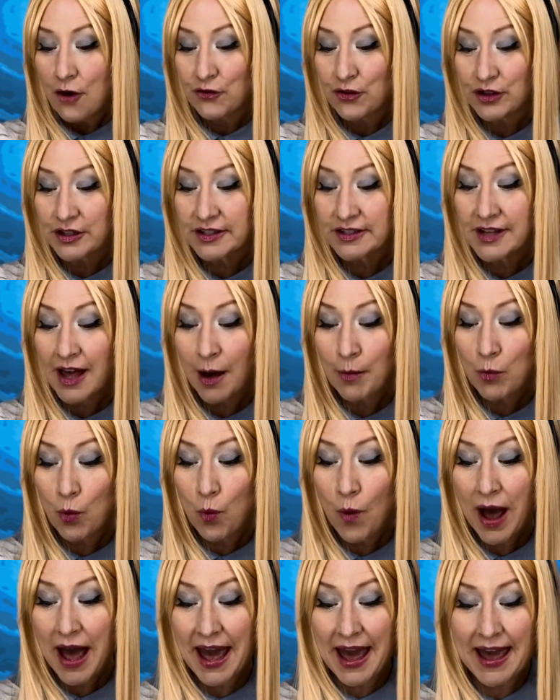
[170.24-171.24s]
for some
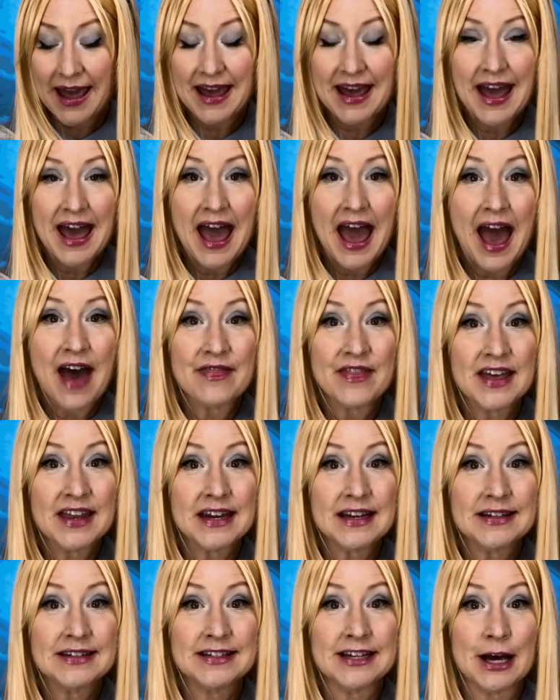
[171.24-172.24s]
way, and then
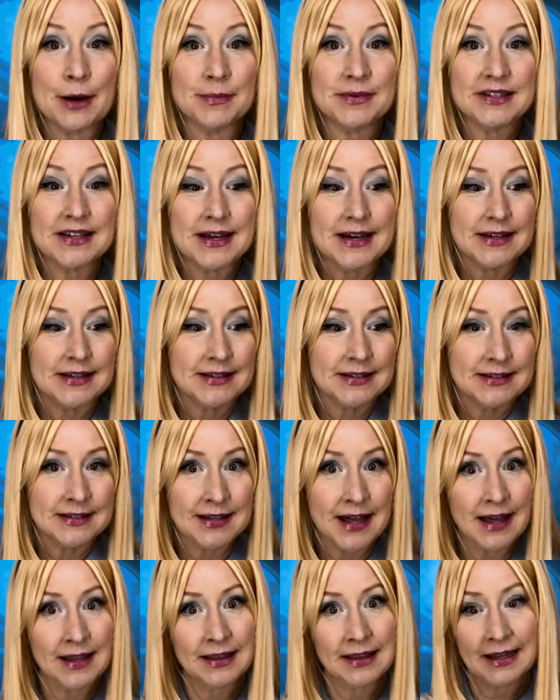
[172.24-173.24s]
it dipped
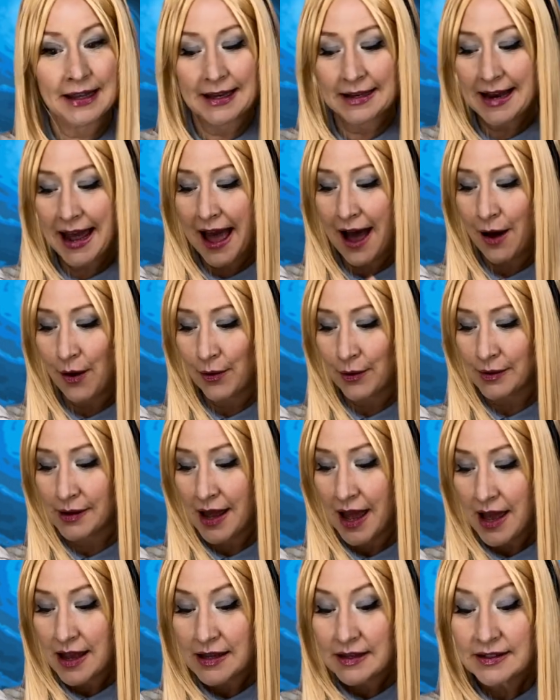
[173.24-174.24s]
suddenly down
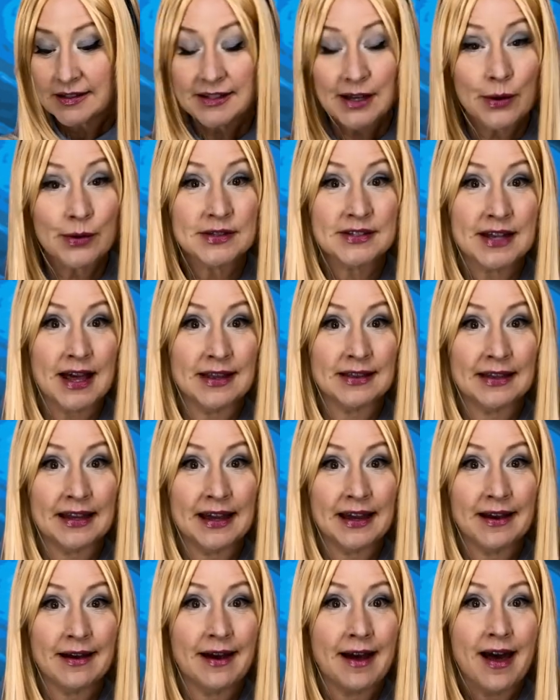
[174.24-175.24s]
so
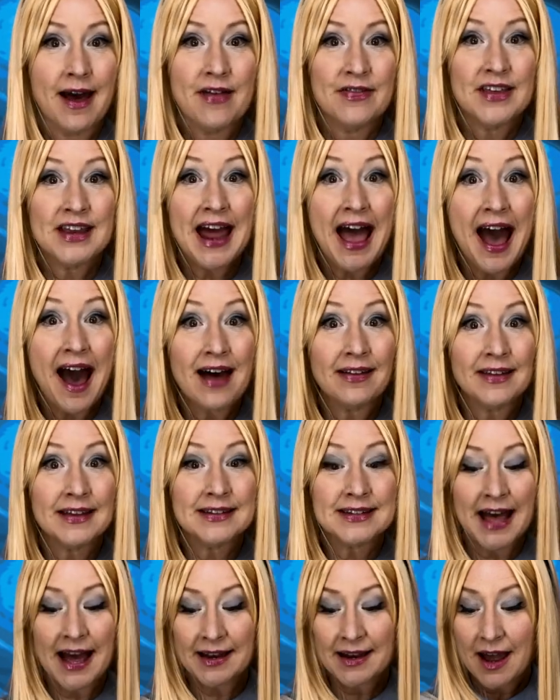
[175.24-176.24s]
suddenly that Alice
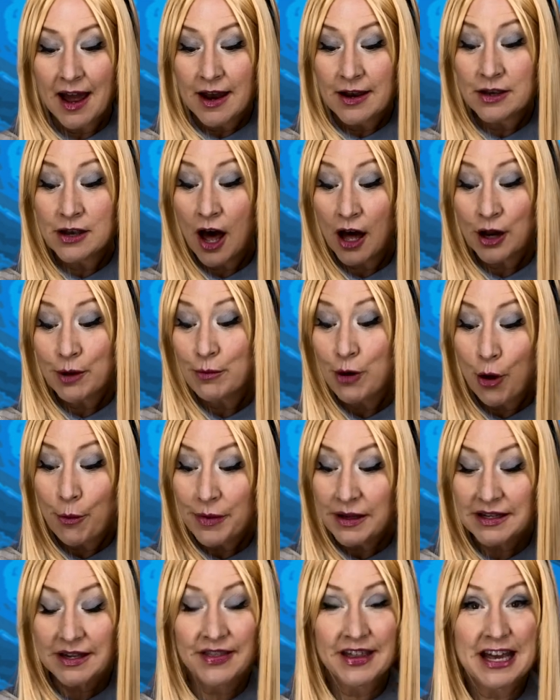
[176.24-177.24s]
had not a
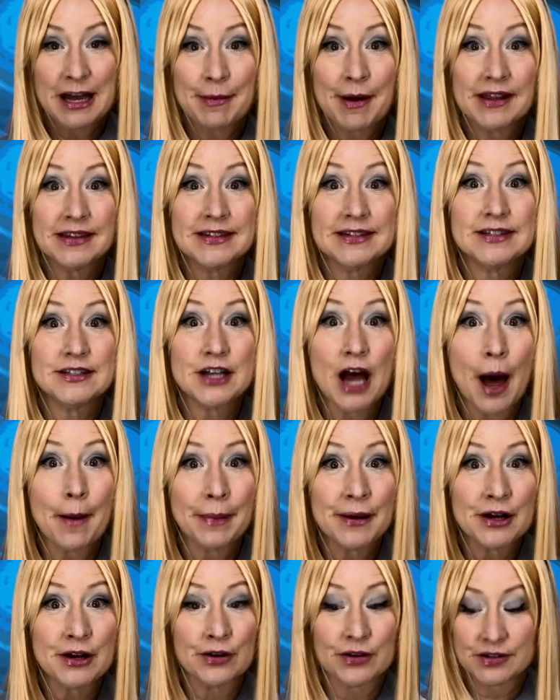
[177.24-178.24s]
moment to think about
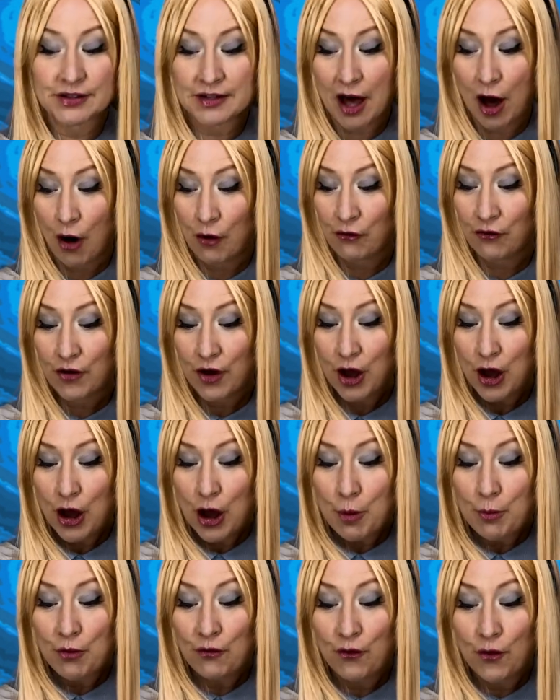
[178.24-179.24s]
stopping herself
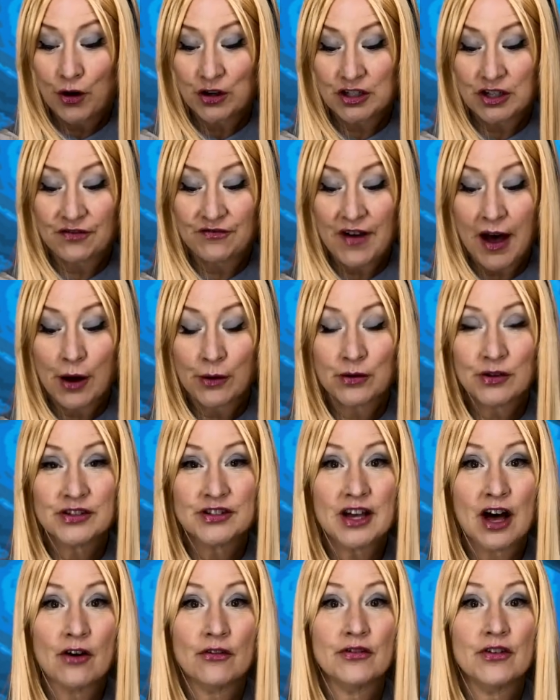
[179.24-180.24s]
before she found
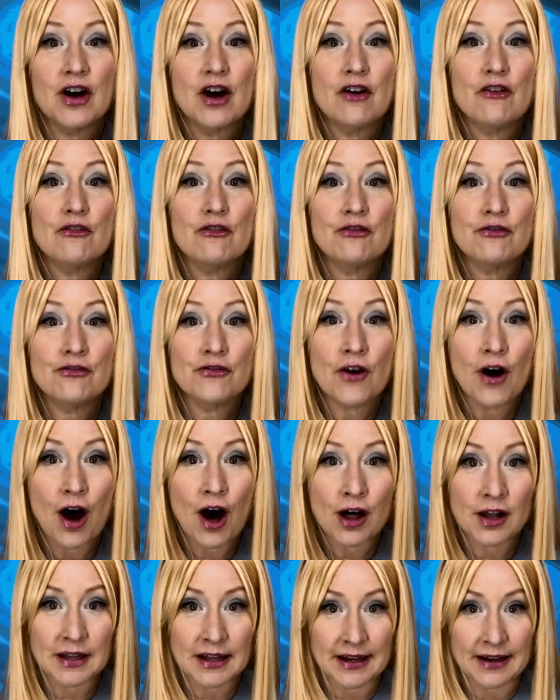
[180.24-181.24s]
herself
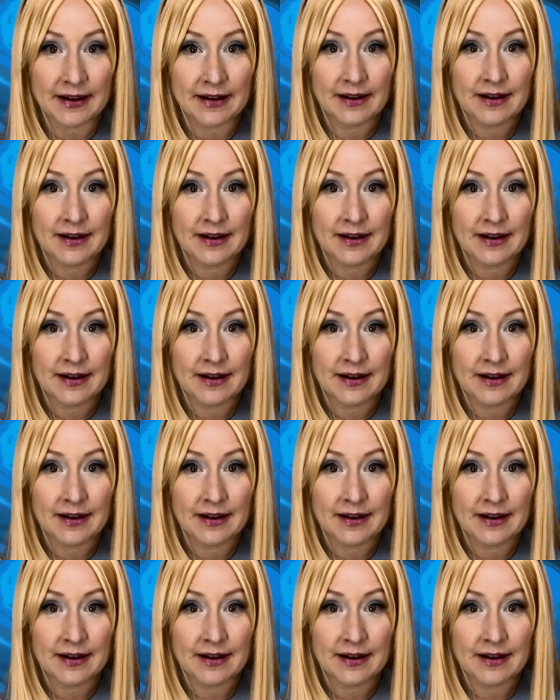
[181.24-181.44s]
falling